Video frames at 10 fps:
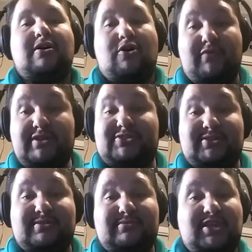
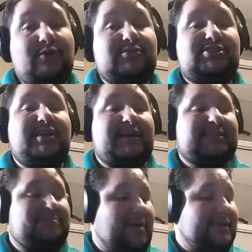original, the OG
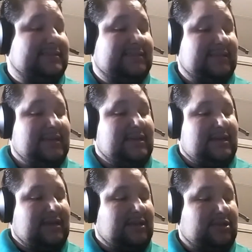Xbox
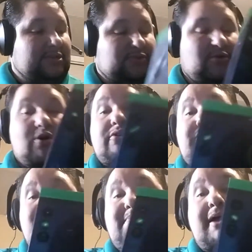controller,
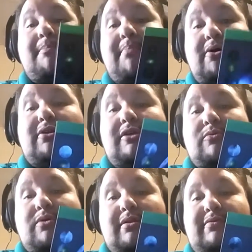the big bulky
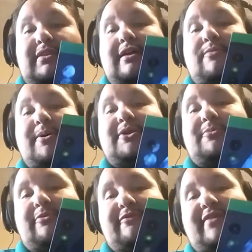one that they wound
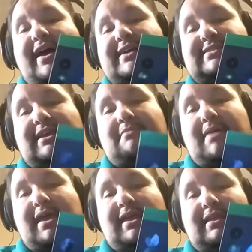up revising and
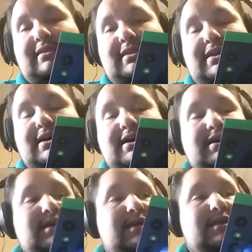making the uh,
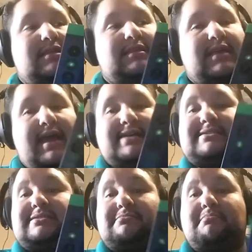the
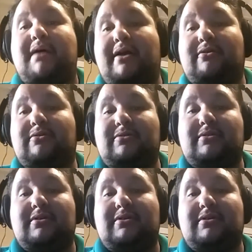S model